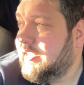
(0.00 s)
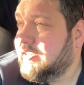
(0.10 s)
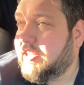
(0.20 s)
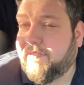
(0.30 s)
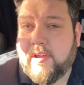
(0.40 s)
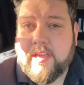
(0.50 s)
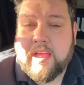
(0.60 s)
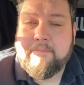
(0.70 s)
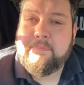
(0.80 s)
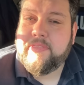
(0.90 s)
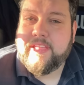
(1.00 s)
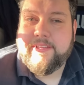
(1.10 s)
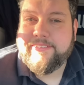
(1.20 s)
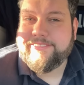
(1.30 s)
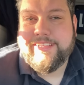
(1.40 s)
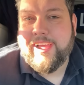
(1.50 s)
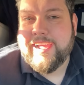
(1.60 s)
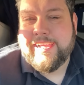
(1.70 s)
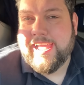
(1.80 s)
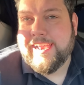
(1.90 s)
stuff like that. I
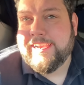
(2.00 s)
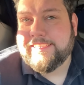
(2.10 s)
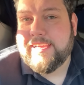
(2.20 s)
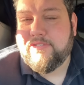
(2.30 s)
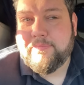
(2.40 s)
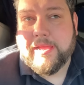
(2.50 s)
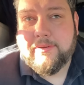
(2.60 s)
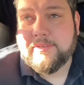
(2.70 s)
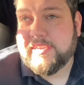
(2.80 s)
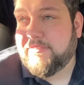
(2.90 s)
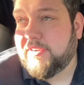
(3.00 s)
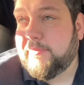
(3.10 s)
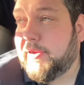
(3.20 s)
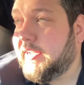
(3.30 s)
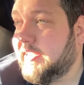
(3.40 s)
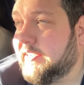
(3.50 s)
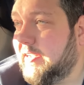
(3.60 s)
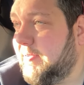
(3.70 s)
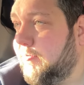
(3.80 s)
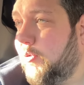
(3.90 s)
ain't getting in at 7, bang on 7, am I? It's going
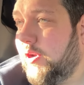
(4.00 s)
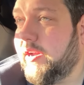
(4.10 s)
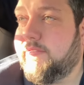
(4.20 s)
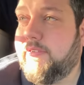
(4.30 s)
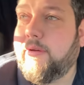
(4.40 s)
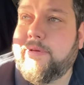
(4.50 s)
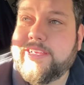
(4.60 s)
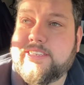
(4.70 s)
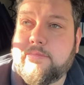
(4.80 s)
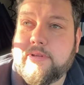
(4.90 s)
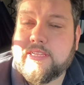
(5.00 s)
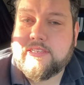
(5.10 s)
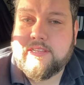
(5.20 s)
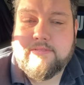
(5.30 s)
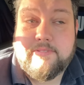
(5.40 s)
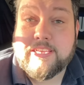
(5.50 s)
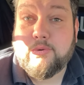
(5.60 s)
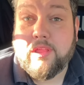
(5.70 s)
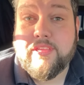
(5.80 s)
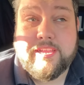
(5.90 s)
to be more like 5 past, 10 past. That's
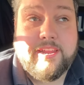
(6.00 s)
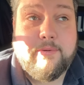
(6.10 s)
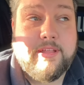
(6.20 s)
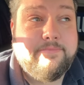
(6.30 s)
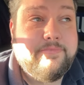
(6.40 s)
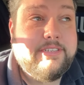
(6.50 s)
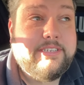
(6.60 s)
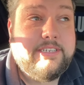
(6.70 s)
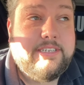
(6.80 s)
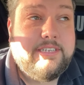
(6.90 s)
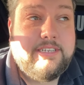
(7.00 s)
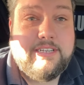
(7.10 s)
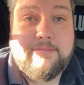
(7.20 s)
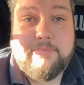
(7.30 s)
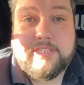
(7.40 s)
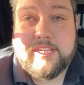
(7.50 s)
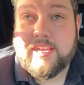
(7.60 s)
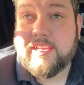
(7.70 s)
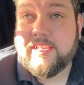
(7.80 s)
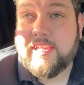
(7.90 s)
what I think anyway. But,
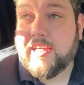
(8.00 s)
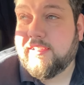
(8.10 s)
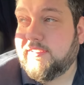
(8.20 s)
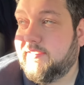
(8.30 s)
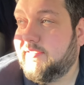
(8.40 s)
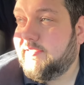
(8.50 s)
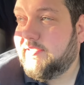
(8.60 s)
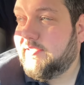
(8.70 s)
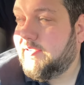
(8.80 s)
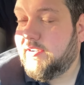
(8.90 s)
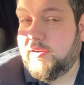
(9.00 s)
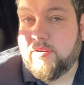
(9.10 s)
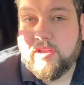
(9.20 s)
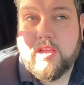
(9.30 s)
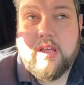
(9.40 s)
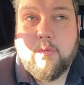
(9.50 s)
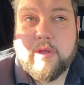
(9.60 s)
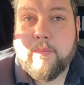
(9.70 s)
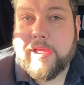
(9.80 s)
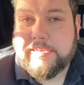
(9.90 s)
yeah.
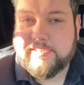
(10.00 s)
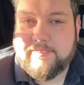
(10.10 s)
We wait.